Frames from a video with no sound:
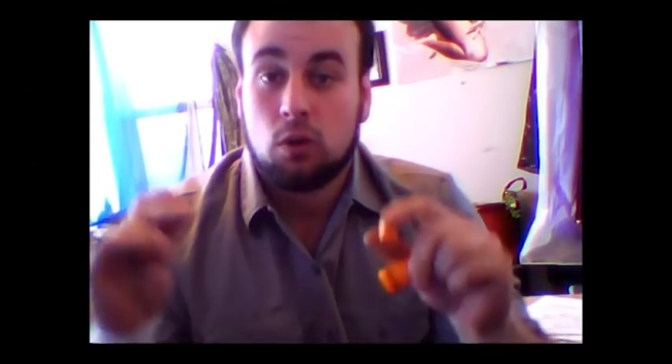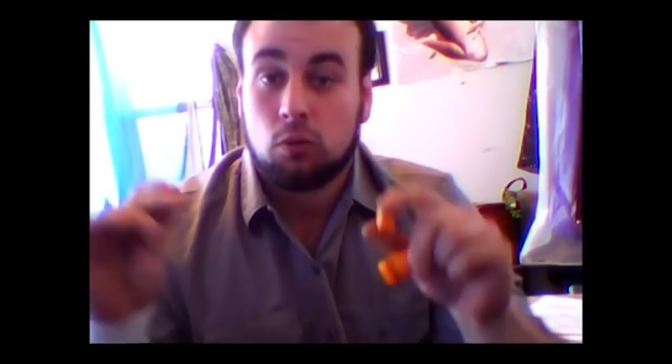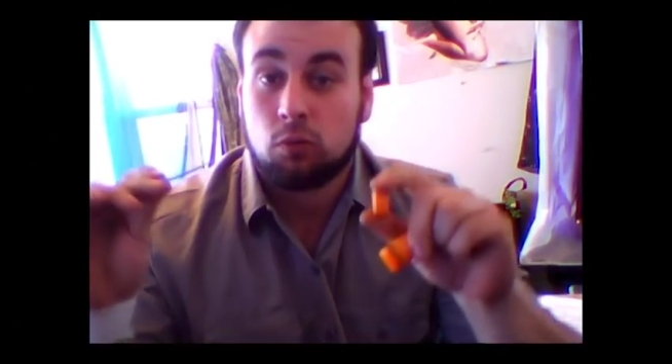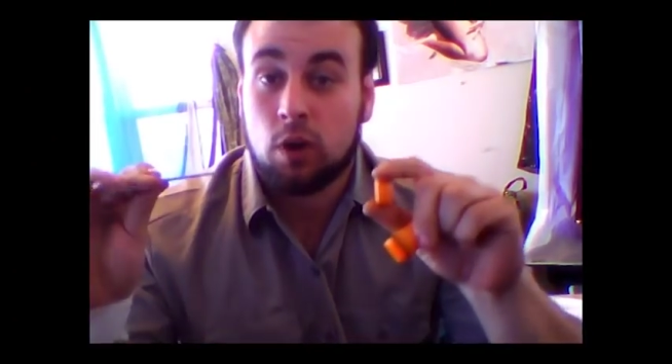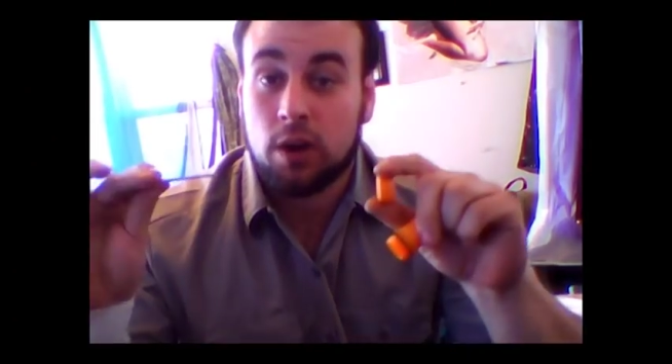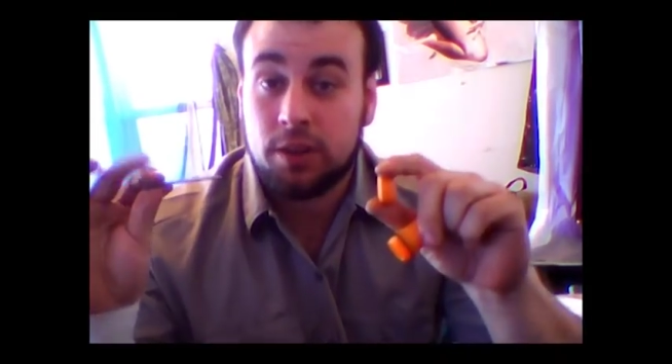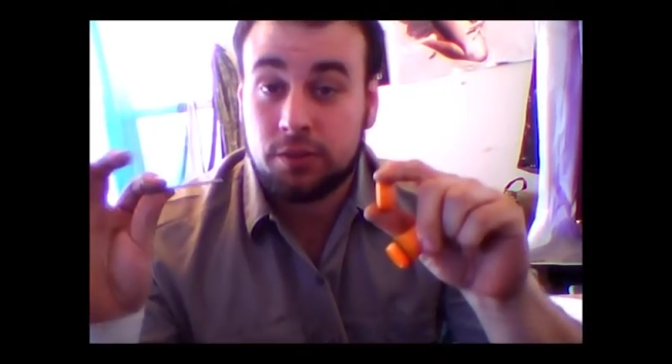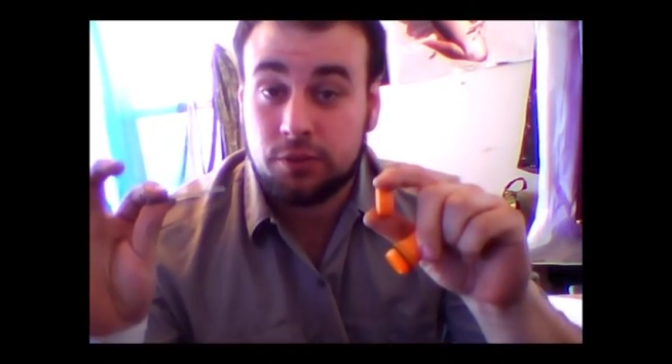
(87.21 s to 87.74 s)

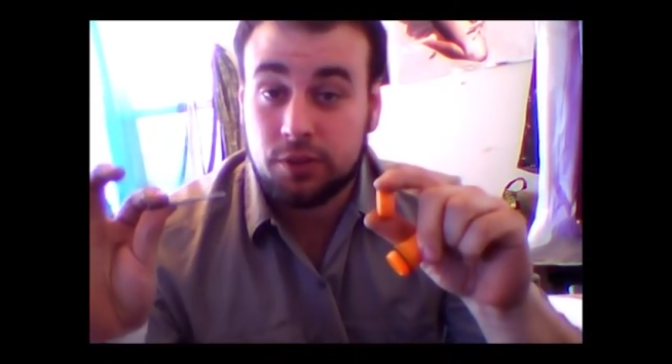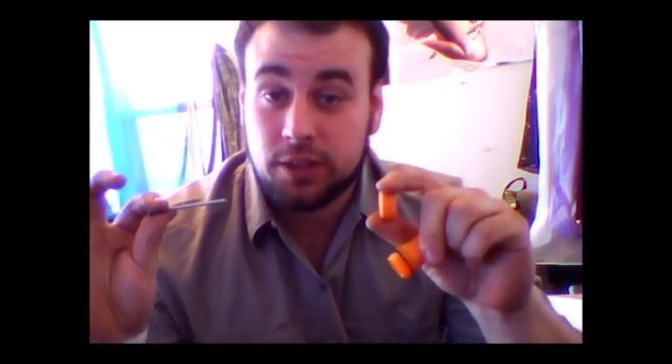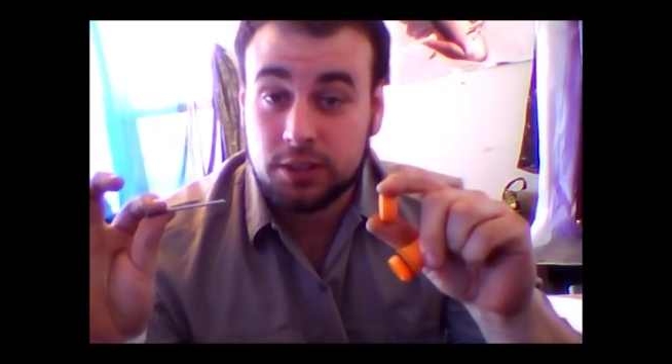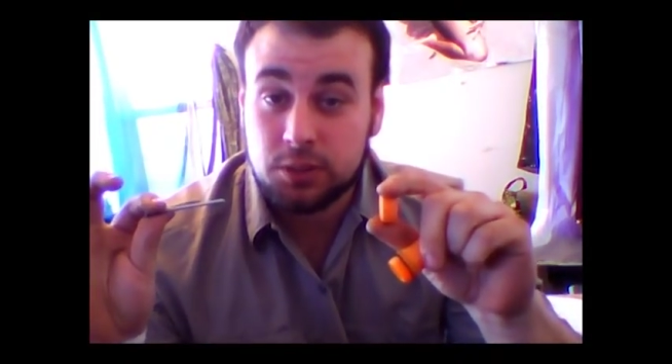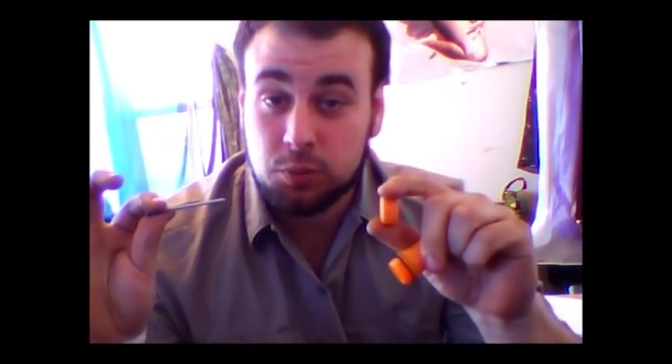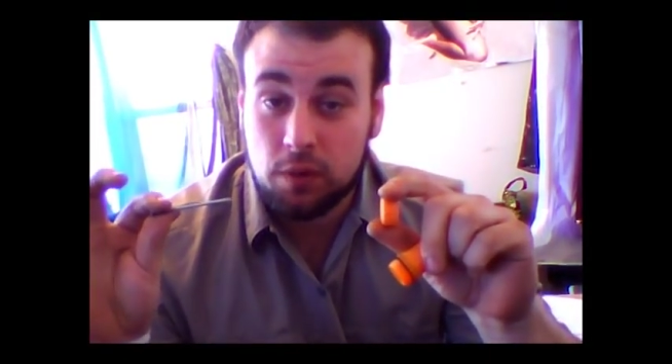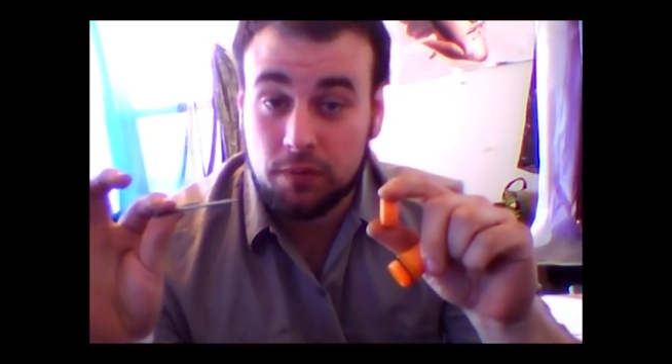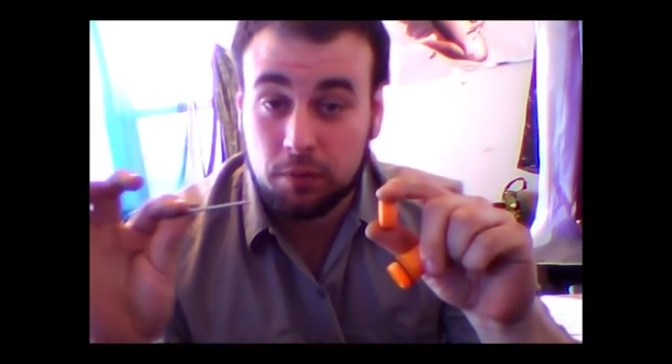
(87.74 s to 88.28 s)
run it through your
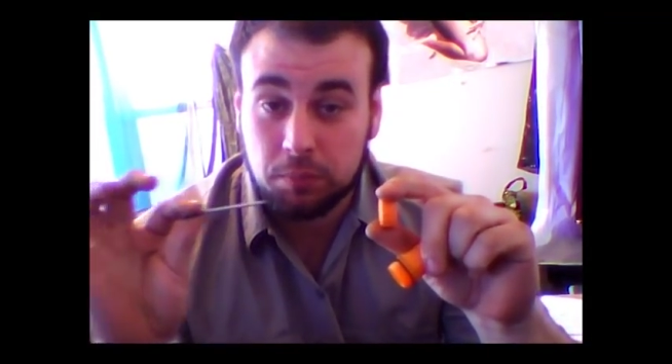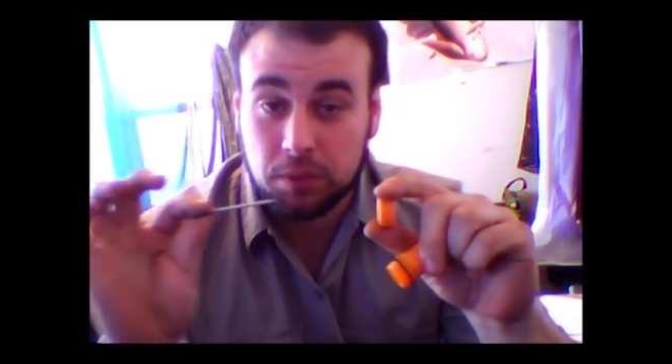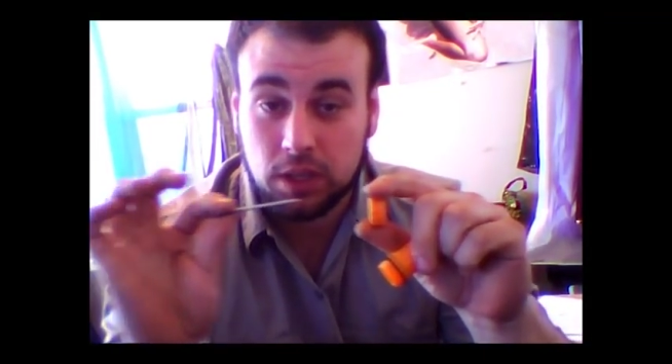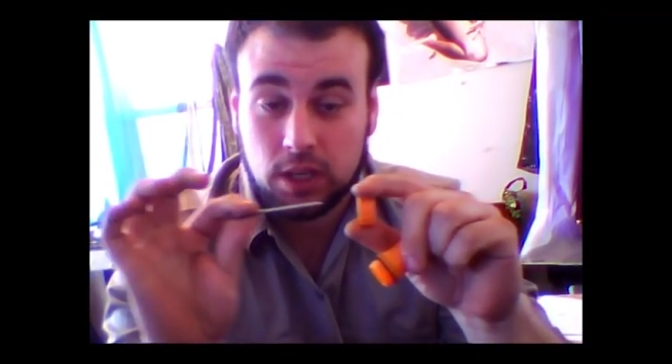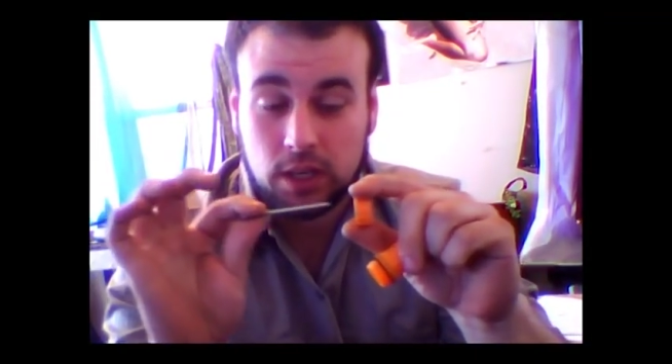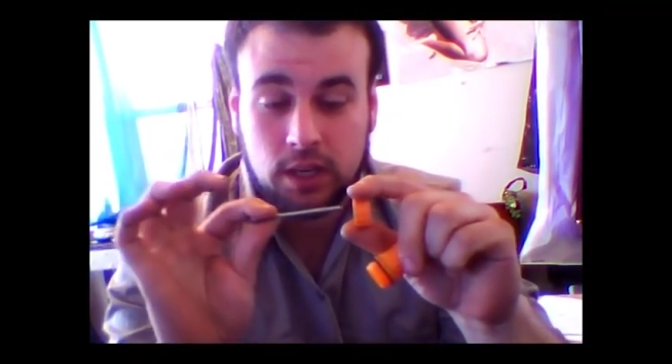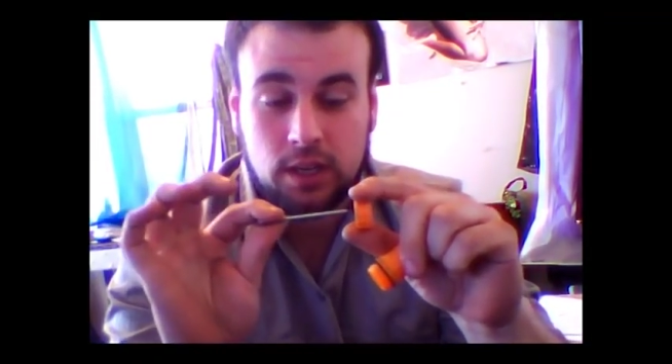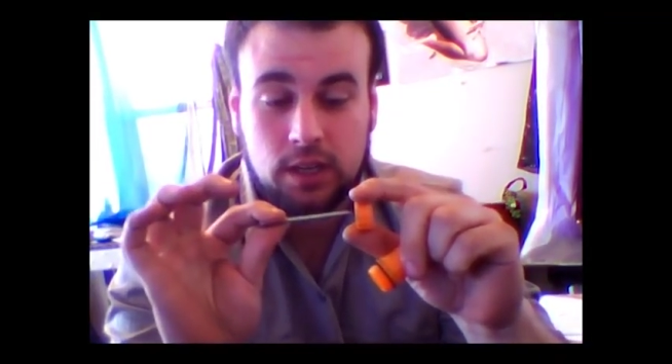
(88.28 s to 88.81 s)
swivel
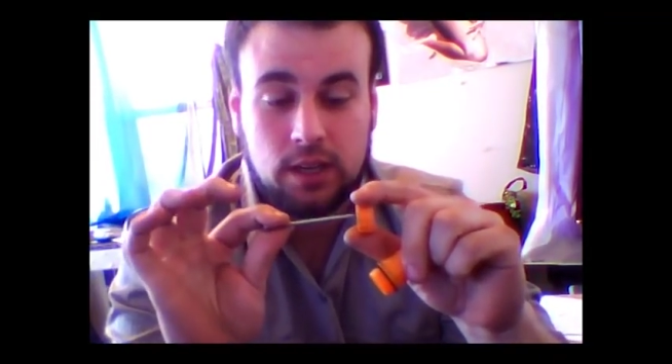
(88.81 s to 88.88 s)
plug,